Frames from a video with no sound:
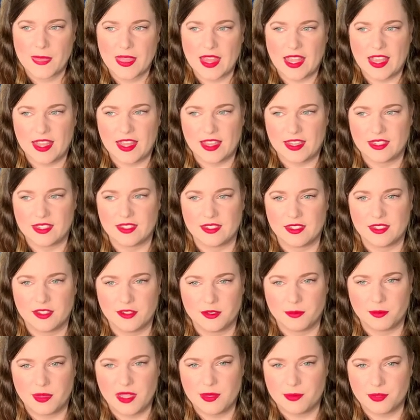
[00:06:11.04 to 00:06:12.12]
And, you
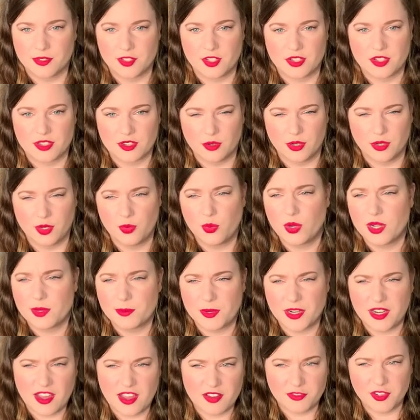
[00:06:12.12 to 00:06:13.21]
know, people just going, well,
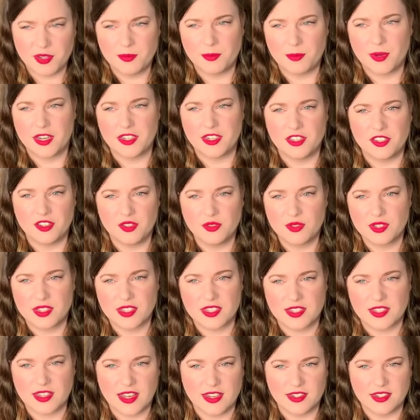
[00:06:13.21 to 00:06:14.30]
but everybody
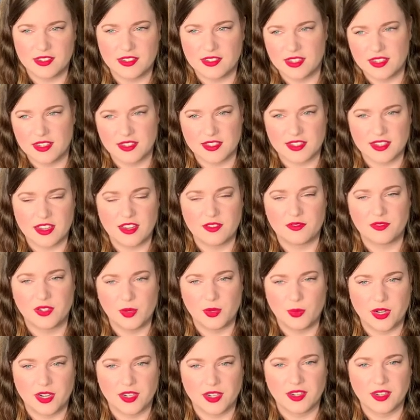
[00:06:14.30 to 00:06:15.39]
uses that, and then it's
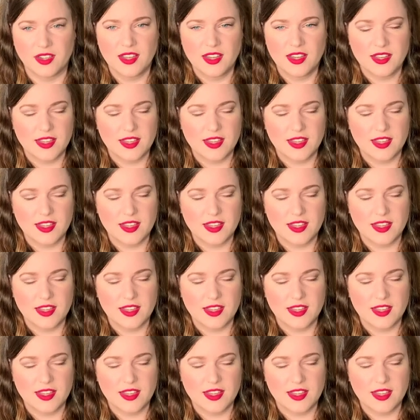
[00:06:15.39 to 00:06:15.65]
everywhere.